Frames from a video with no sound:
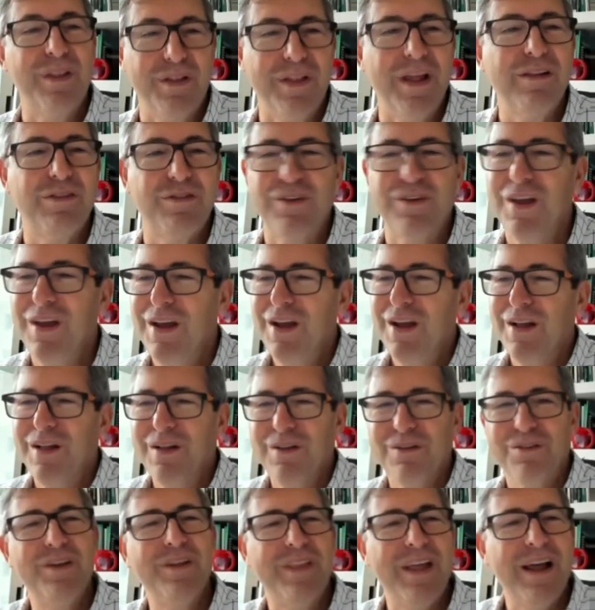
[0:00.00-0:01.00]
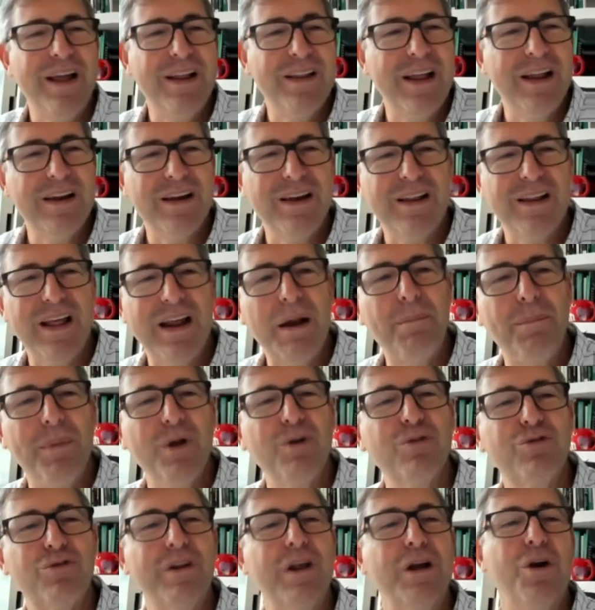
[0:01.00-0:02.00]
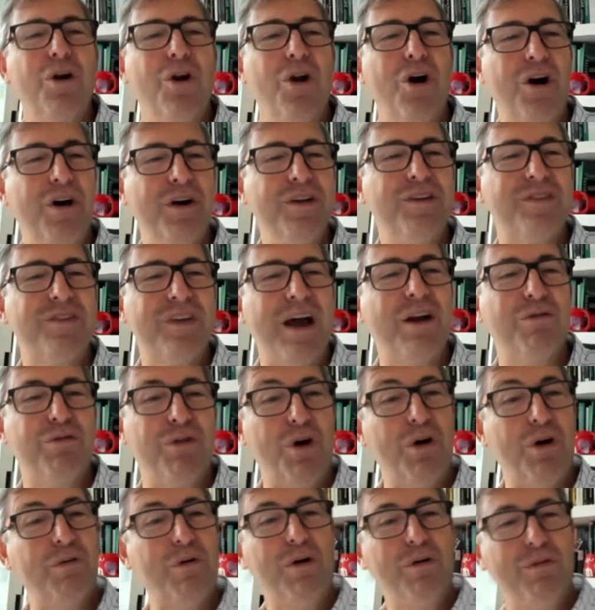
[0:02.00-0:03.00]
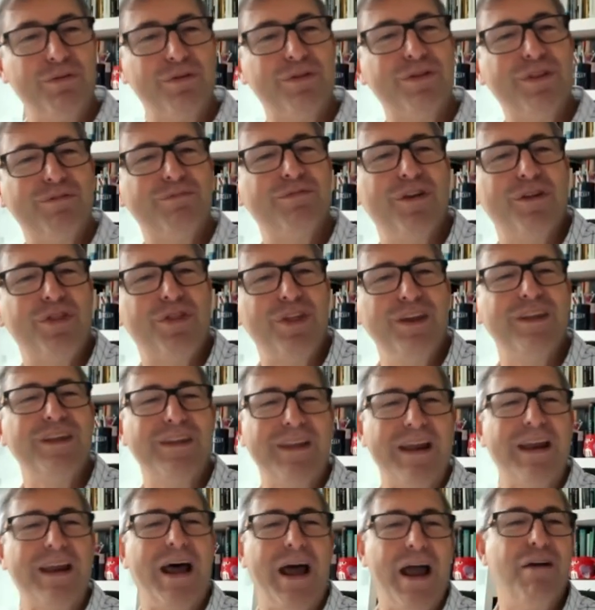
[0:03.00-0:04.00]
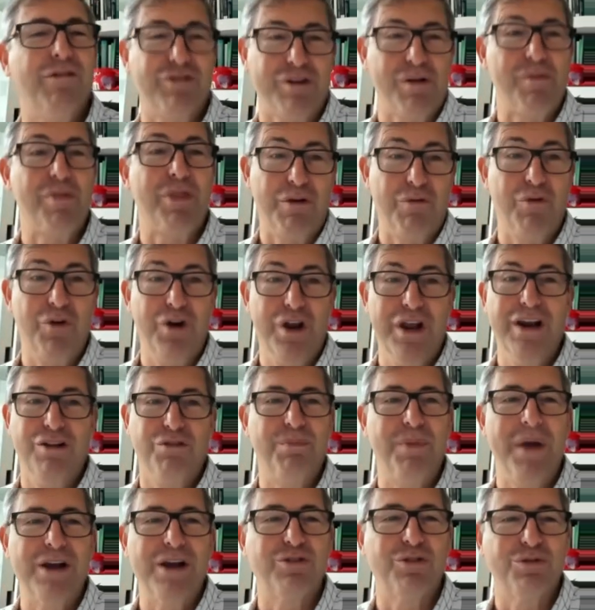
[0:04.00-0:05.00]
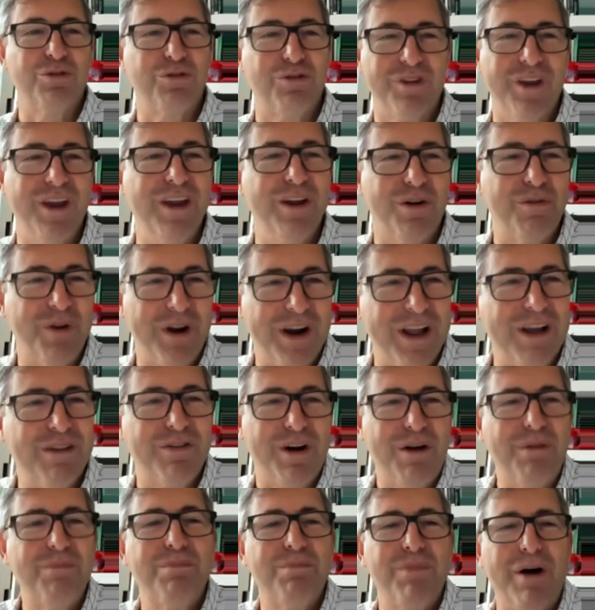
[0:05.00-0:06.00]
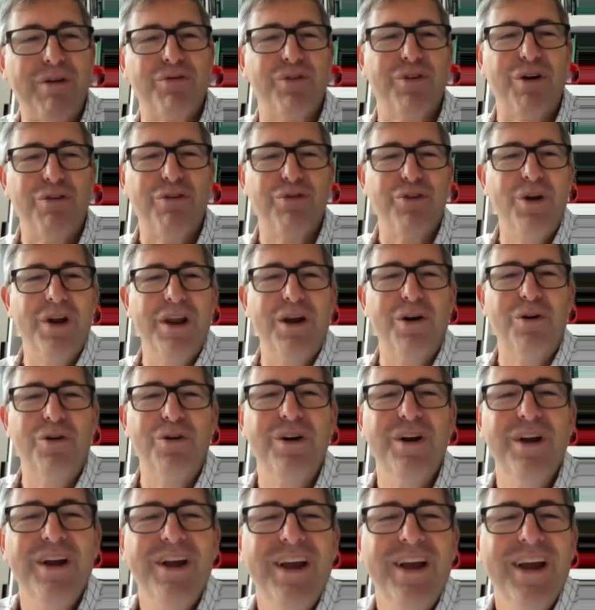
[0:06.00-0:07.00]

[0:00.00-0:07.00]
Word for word: that's see that, that that appeals to the glory side of well, well the, thinking that I have something really special to say or whatever. I, I, feel, I feel, a little